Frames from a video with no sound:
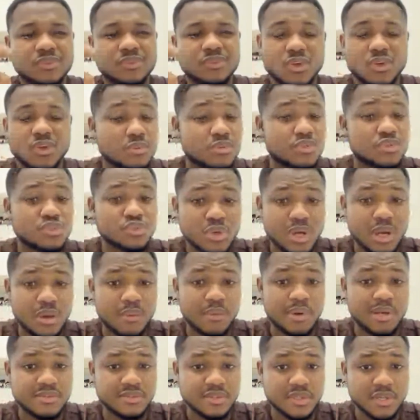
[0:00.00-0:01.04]
up to 2
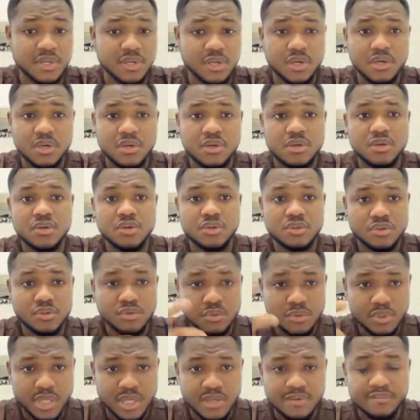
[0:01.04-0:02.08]
hours.
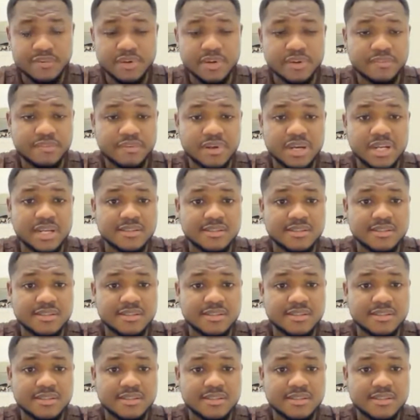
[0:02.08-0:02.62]
You get verified